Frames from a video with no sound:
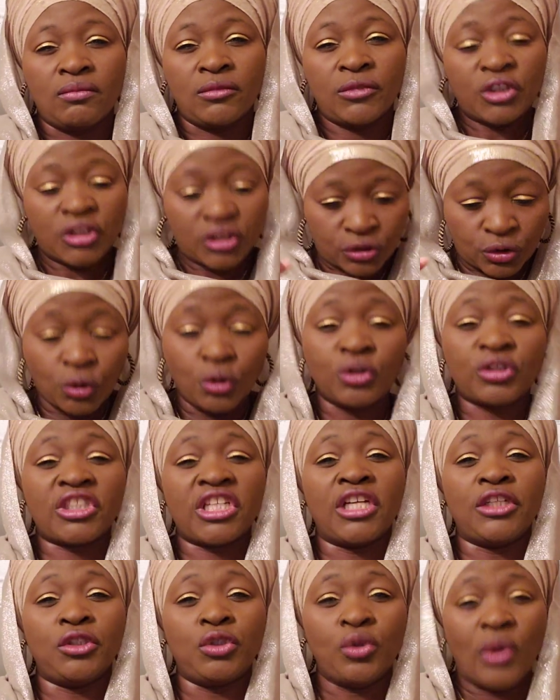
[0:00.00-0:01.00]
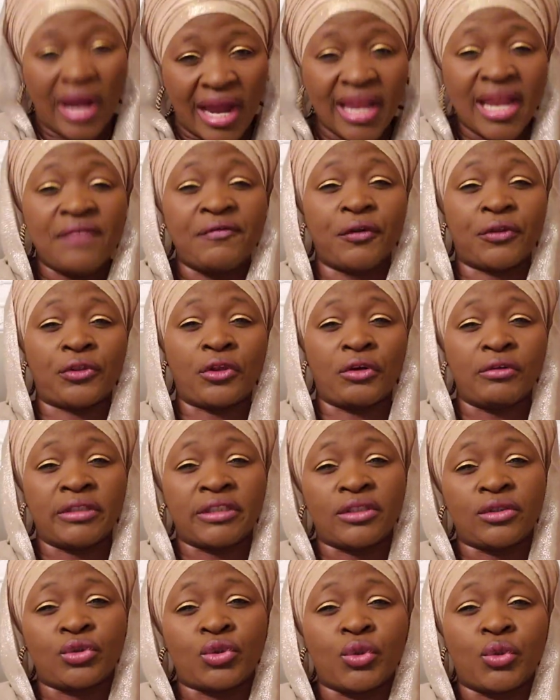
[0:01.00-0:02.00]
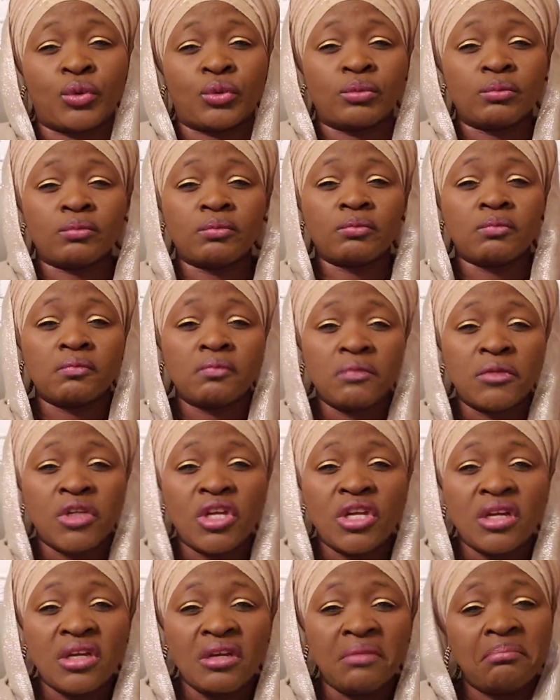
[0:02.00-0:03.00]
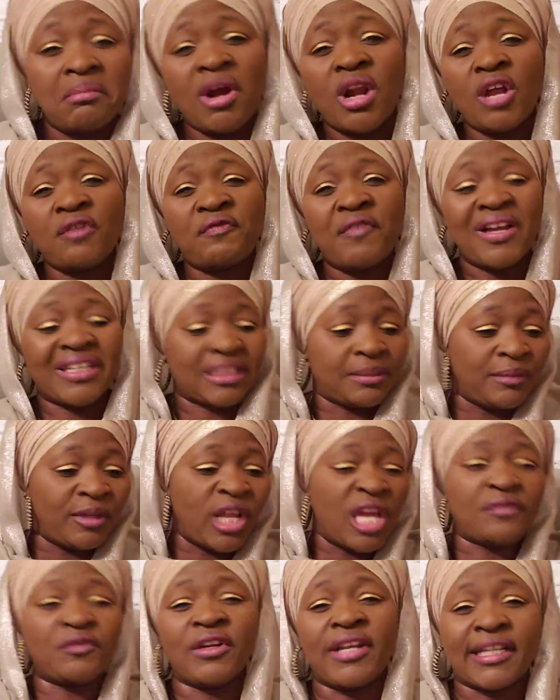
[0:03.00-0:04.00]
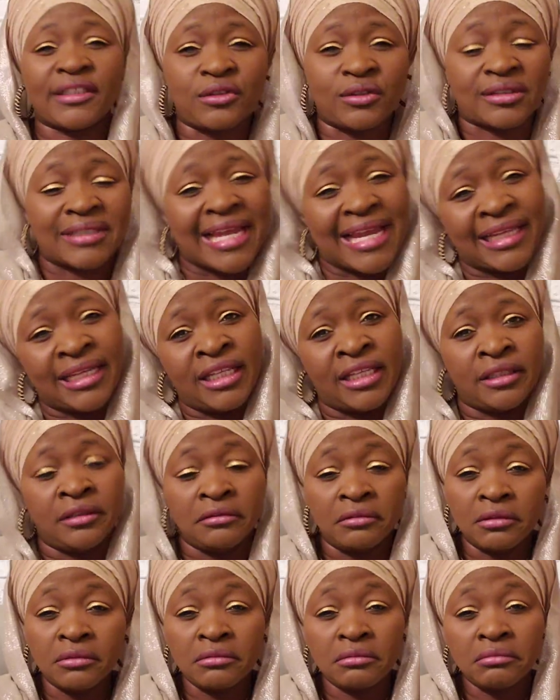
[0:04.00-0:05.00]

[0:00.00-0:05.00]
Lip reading: She's going to tell you, I have authority too. Matter of fact, she may never let you sign in.